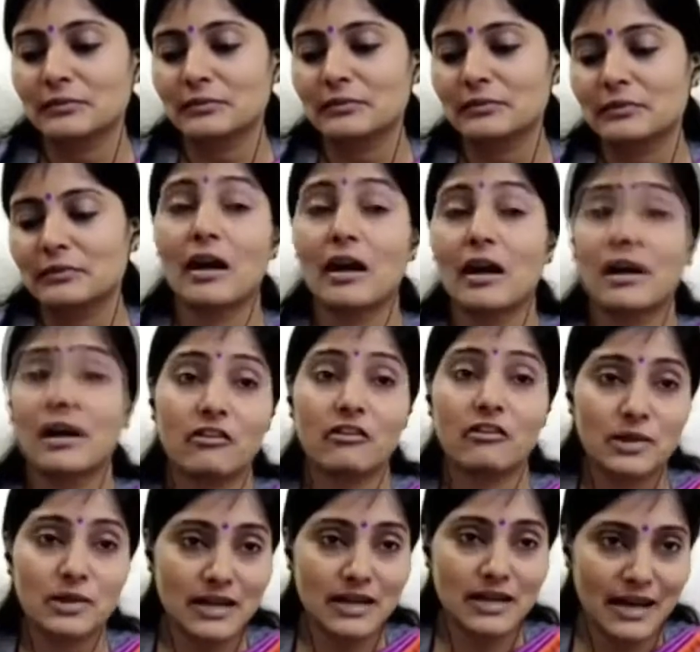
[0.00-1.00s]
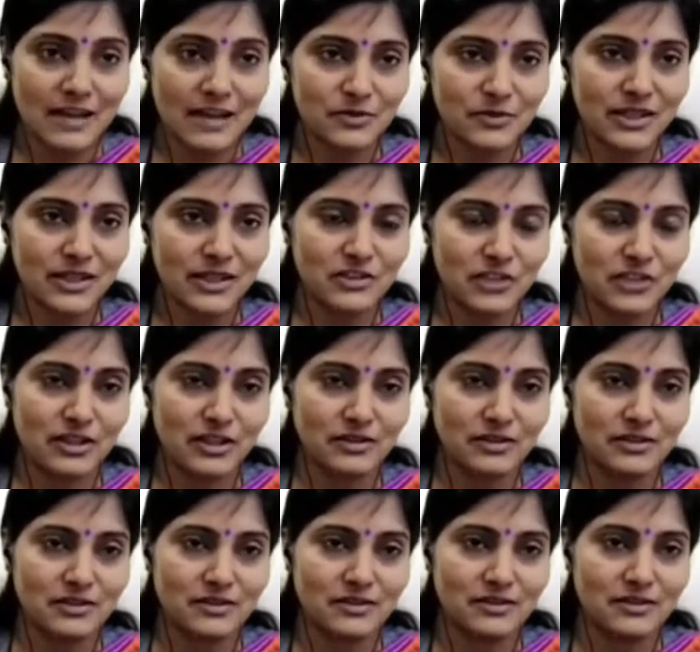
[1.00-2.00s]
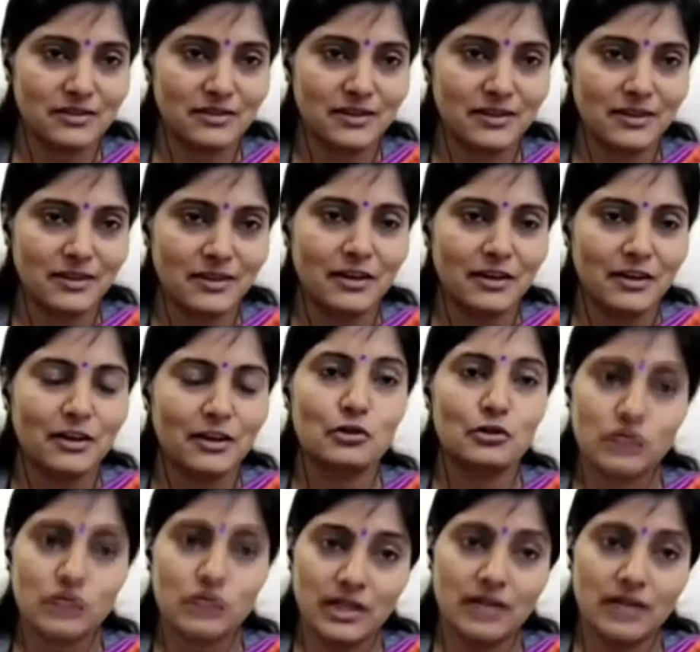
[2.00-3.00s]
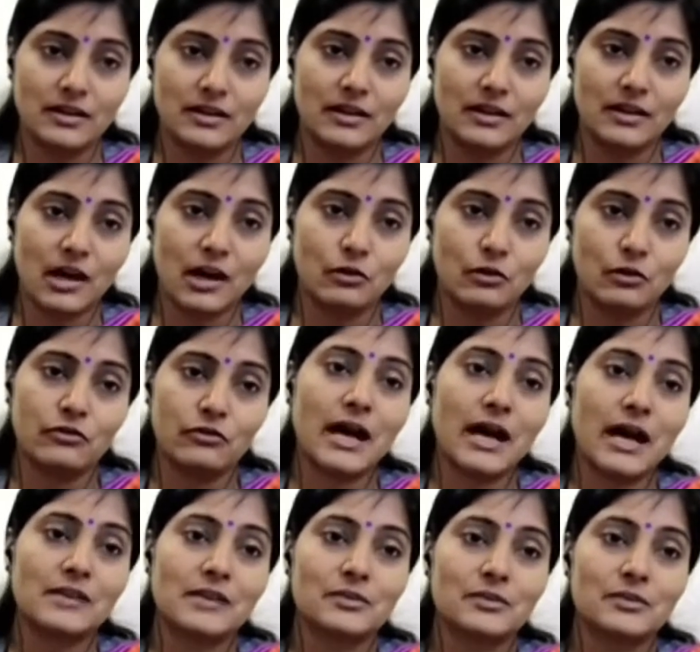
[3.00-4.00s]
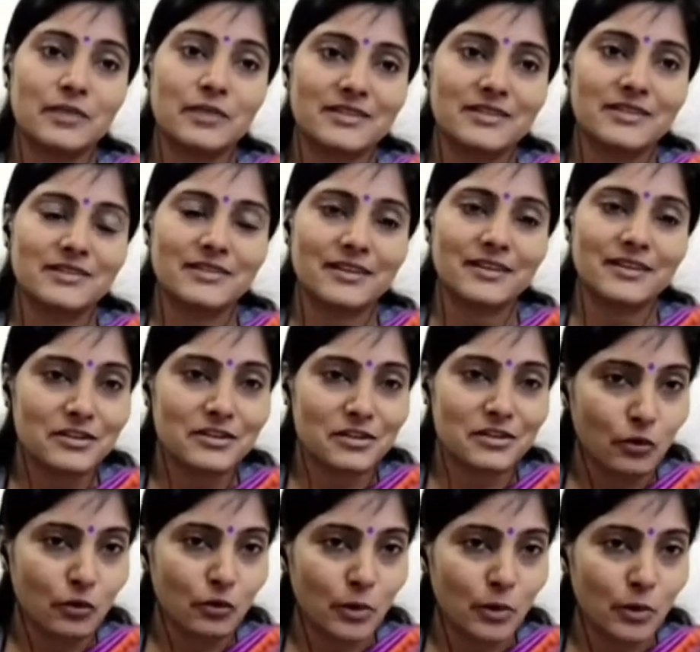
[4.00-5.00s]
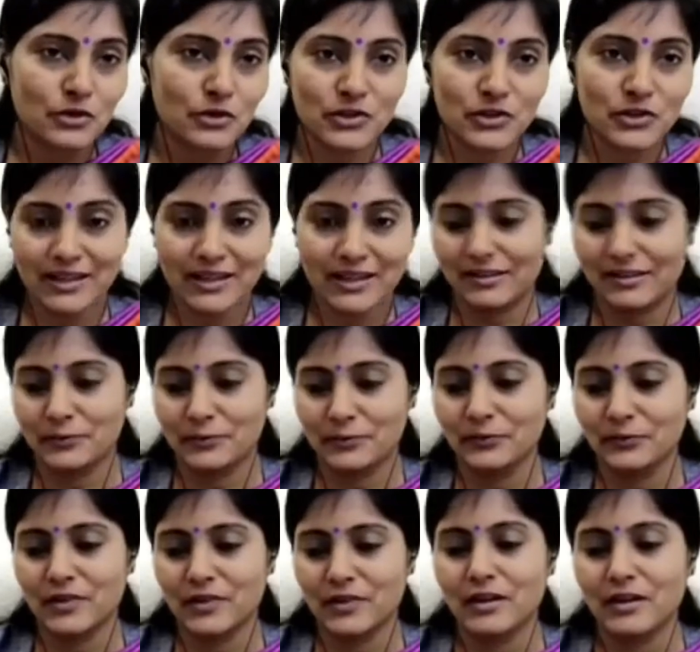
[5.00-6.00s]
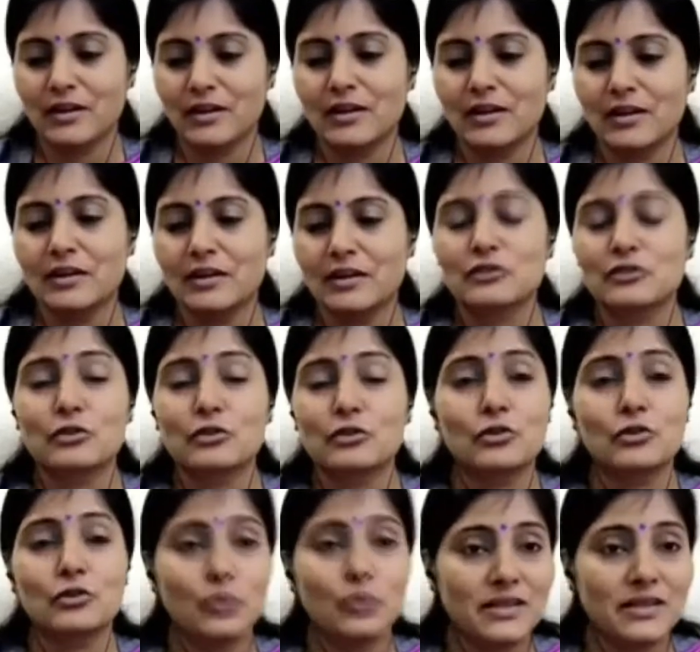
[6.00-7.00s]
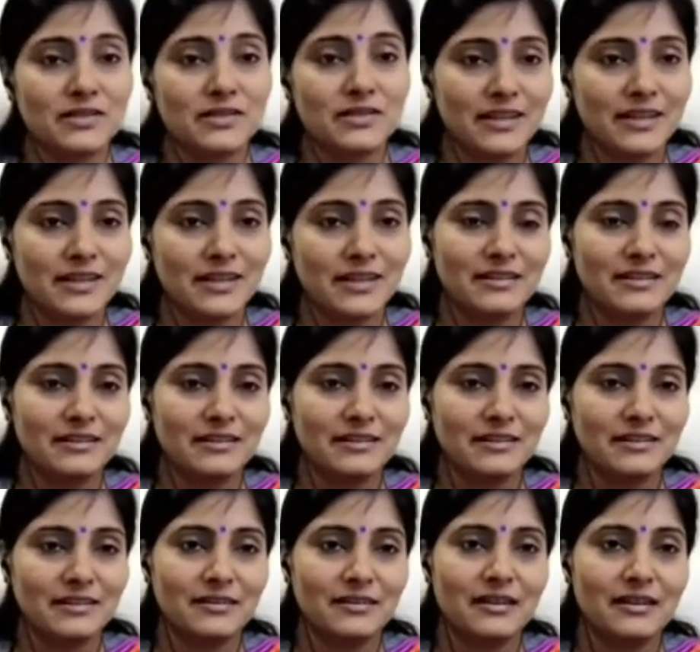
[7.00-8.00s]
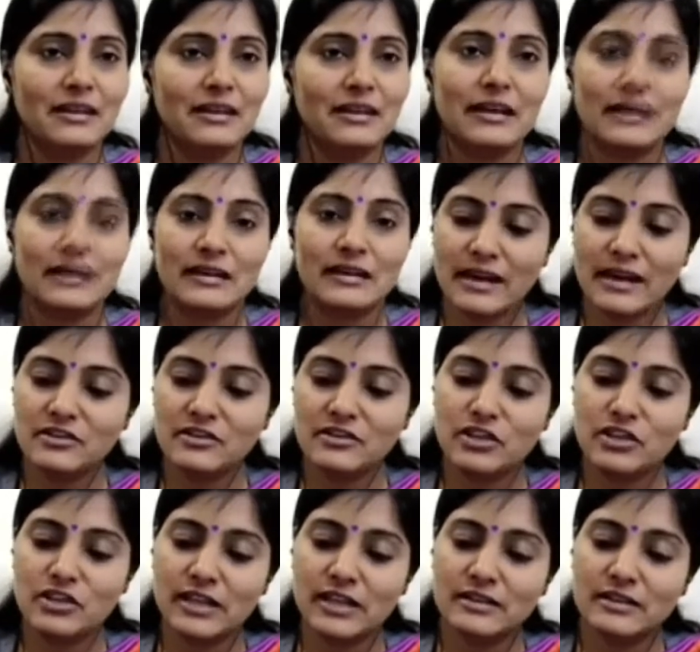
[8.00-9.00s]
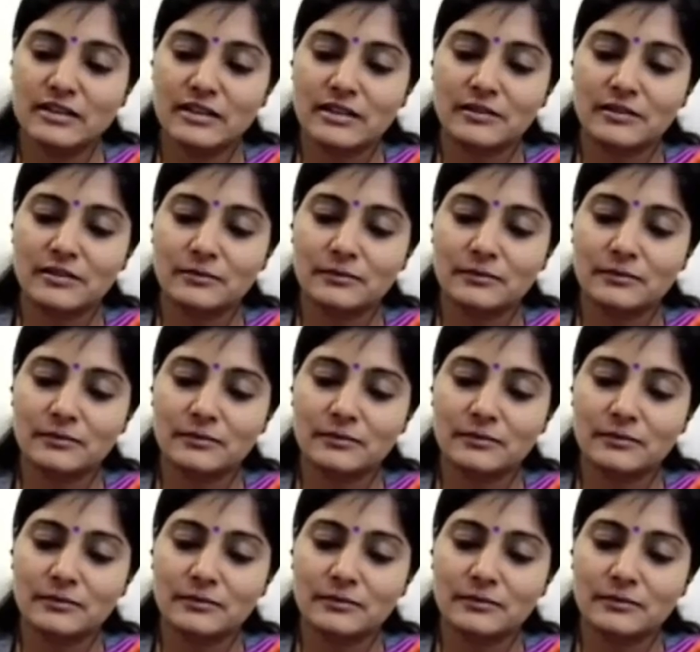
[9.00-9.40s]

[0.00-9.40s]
Our government has made a change. You see, our finance minister is a woman today. So UP is changing, India is changing.